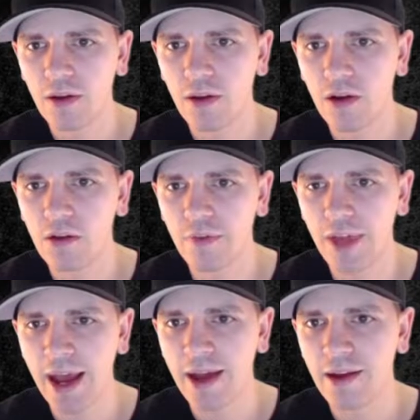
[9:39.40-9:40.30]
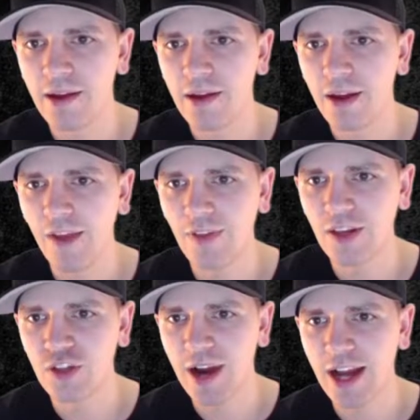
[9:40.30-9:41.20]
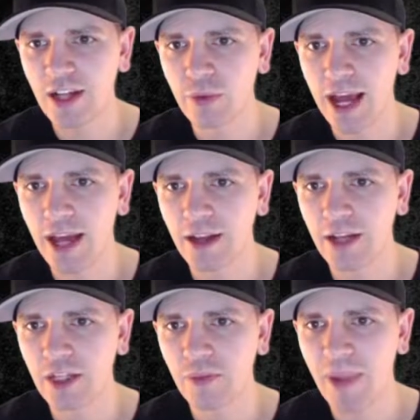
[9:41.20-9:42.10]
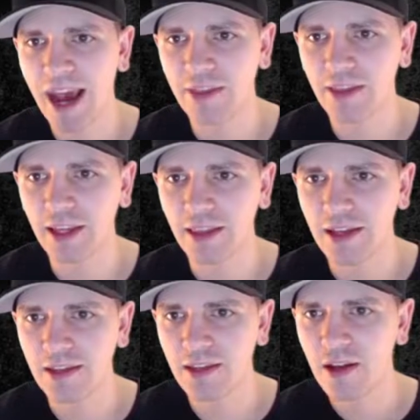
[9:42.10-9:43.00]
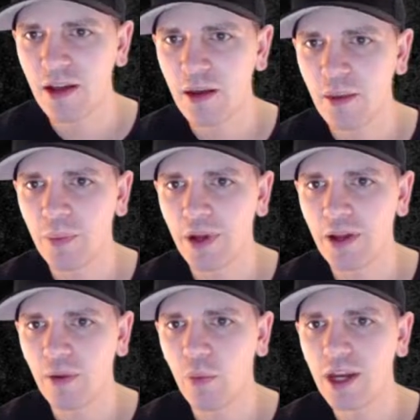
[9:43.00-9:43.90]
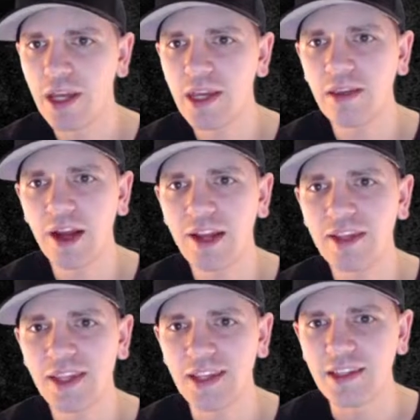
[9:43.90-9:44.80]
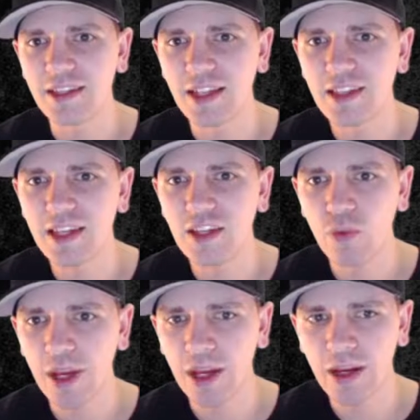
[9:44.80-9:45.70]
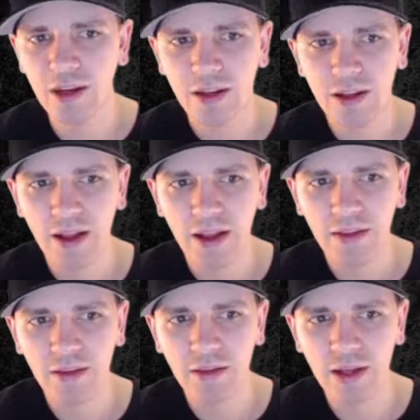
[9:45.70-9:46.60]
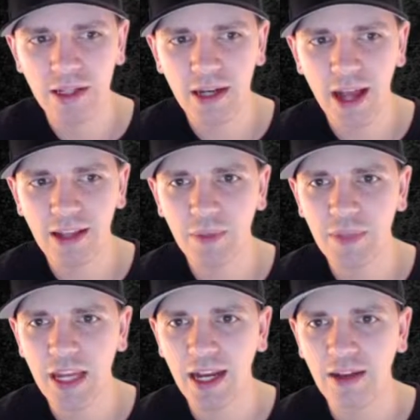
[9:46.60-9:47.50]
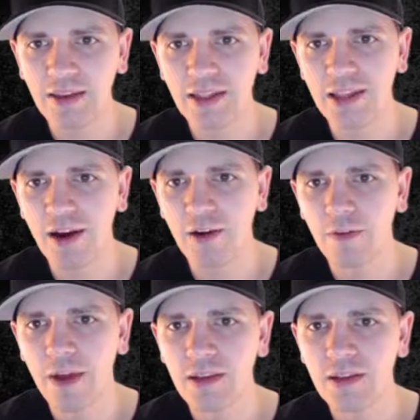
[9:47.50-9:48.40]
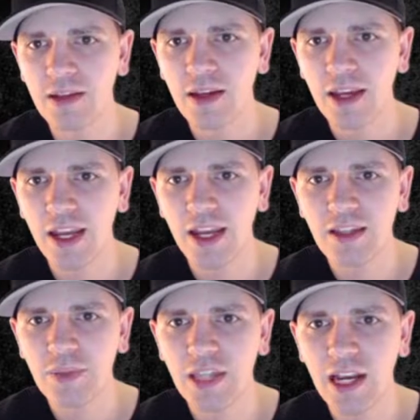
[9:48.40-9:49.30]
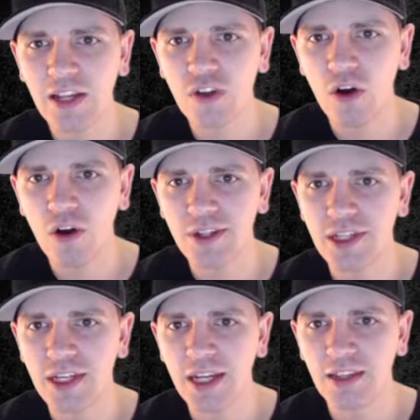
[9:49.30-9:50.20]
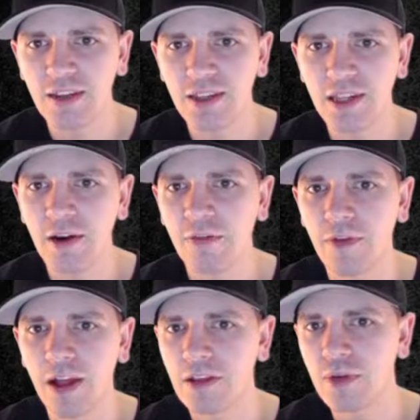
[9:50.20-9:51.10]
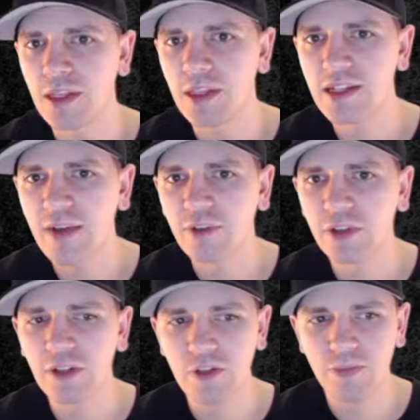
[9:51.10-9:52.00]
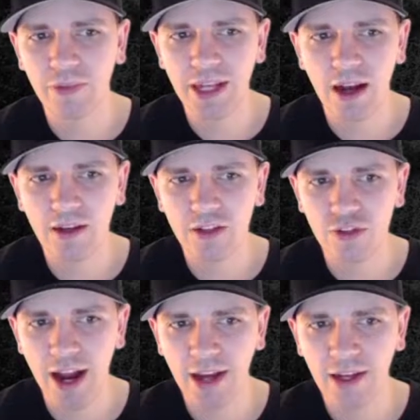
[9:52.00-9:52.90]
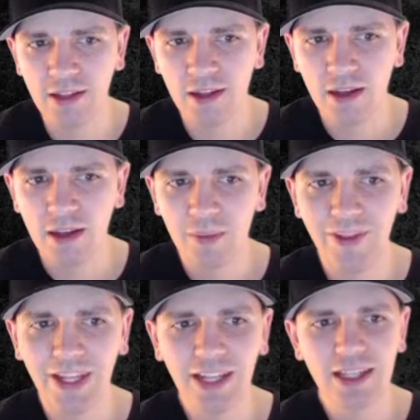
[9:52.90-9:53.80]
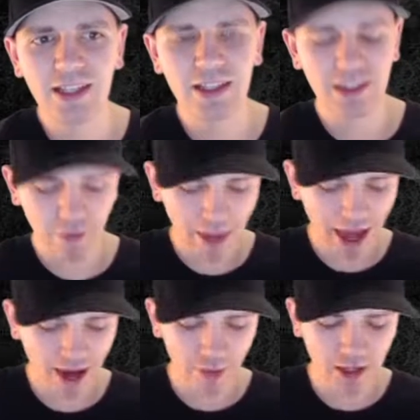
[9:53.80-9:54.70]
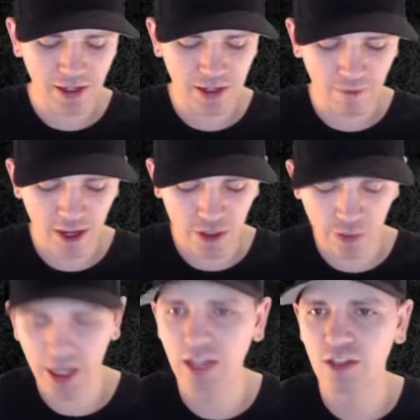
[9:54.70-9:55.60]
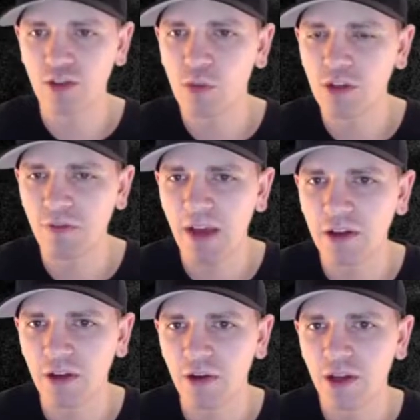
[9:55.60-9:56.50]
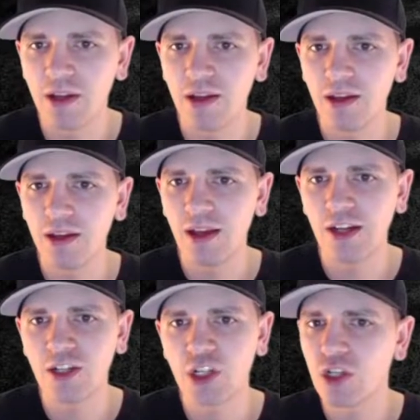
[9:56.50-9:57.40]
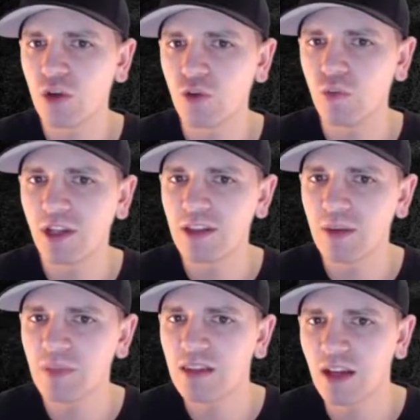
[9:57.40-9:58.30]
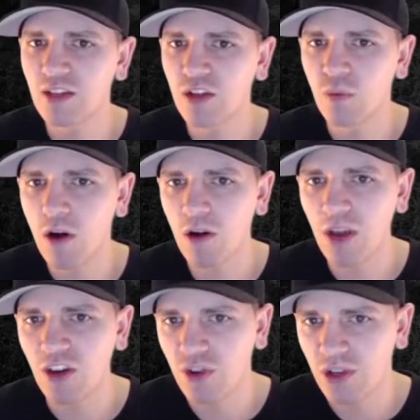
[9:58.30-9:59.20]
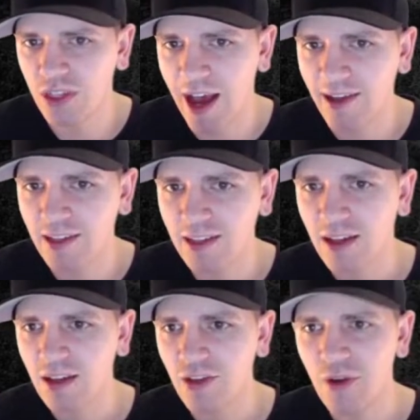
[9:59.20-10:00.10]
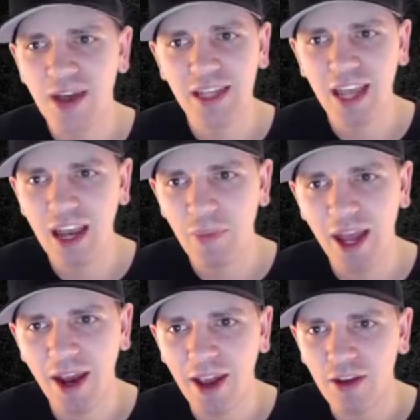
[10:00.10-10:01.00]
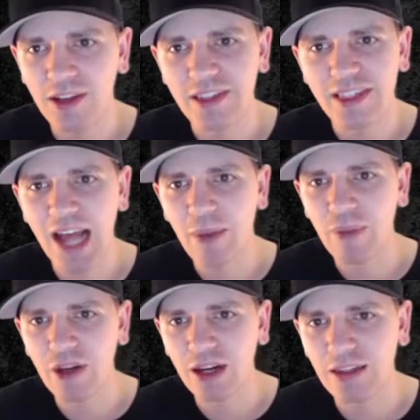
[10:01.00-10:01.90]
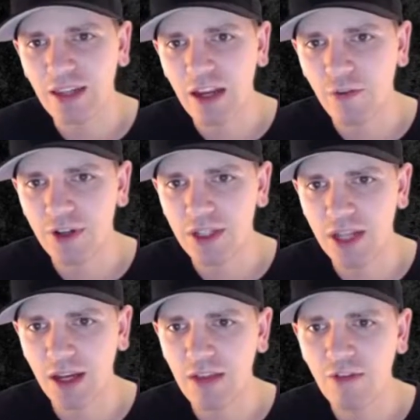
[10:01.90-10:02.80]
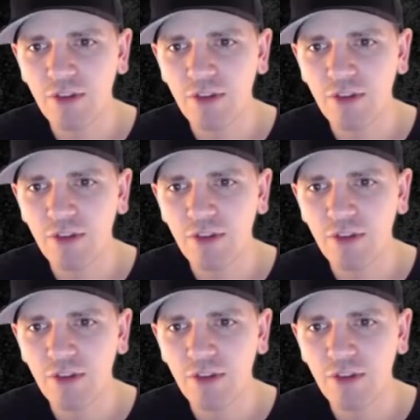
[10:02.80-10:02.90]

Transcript: All of that. And then his dragons would have had a nice path like this. But what he does is since his queen doesn't end up taking out this air defense, he ends up sending his RC into this air defense. So he does have a little split on his dragons, but like I said, it doesn't even matter because on phase 1 he has so much value. And it just shows when something does go wrong in your attacks, you guys can't panic. You got to stop and you got to think for a second. Even